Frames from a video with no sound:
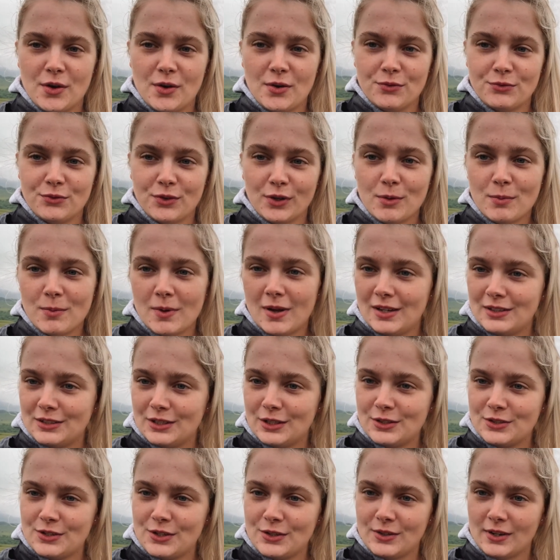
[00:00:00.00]
of the
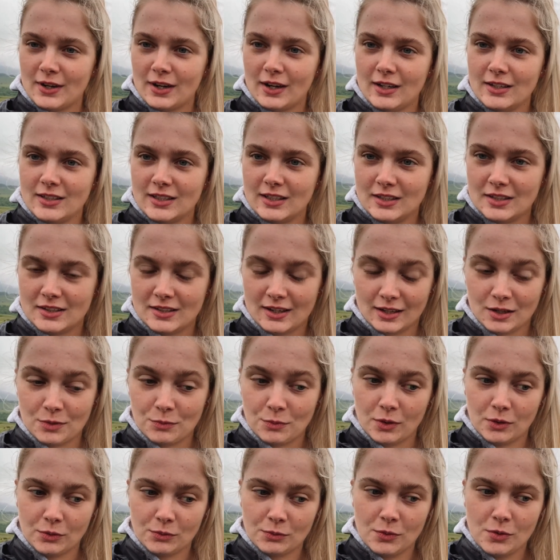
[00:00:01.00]
commandos who died in the
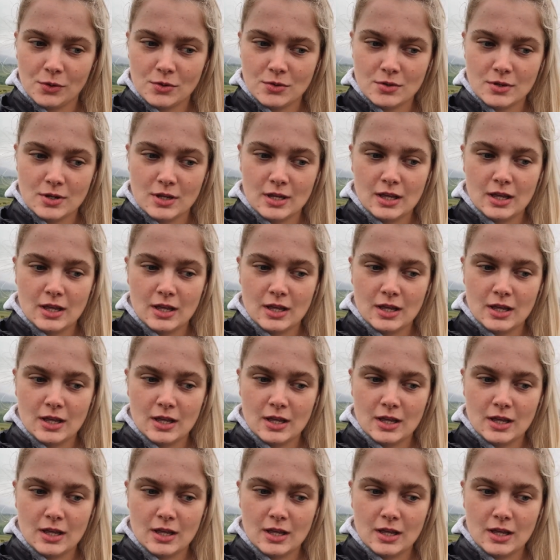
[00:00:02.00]
Second World War.